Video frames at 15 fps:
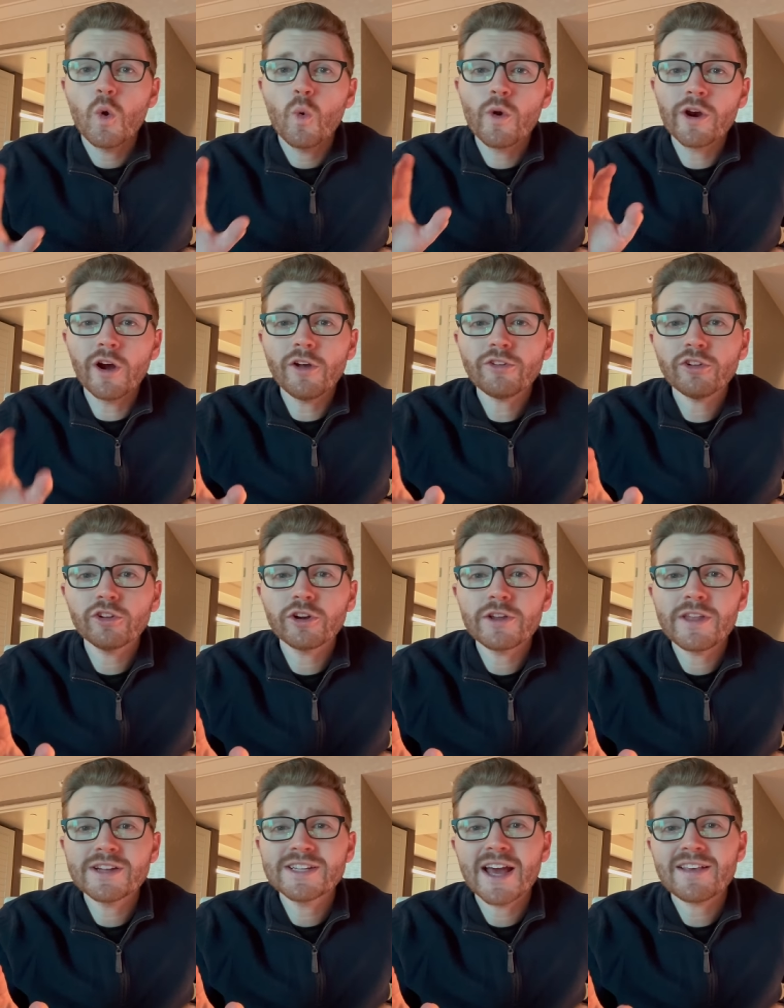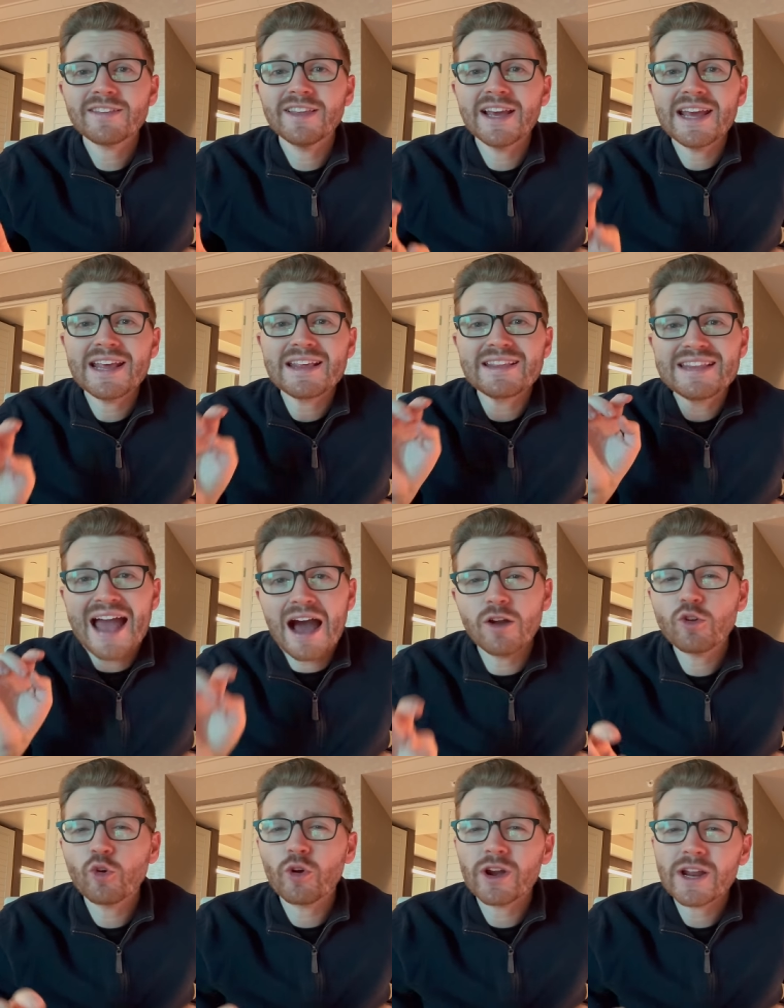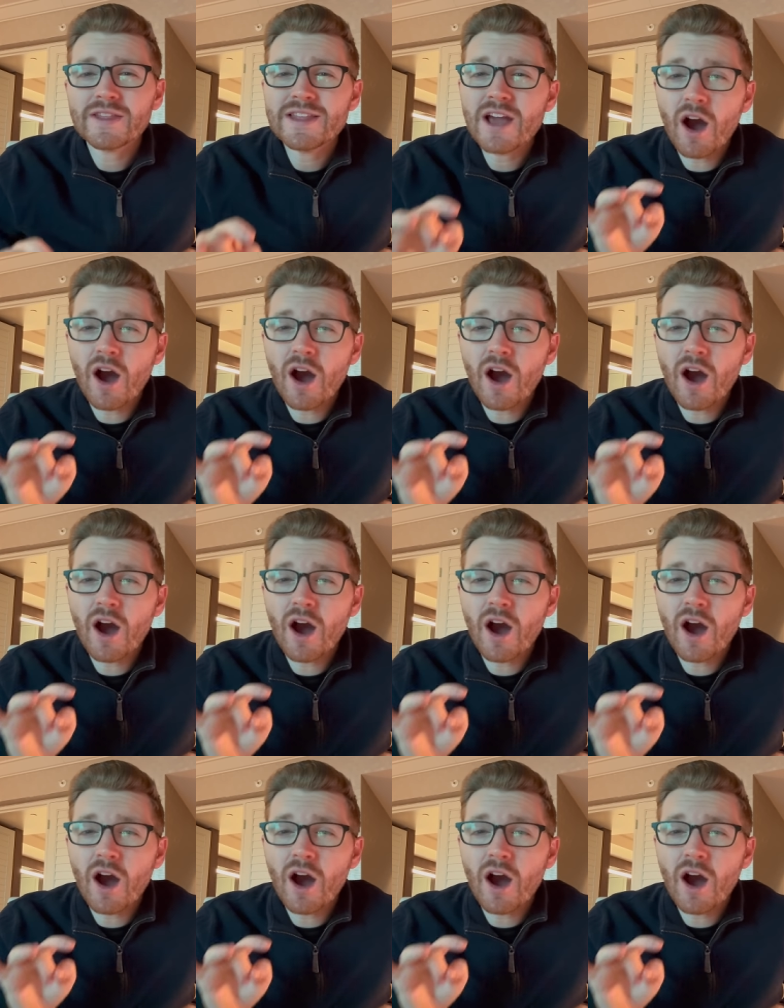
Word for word: We're also learning that Tesla is downgrading the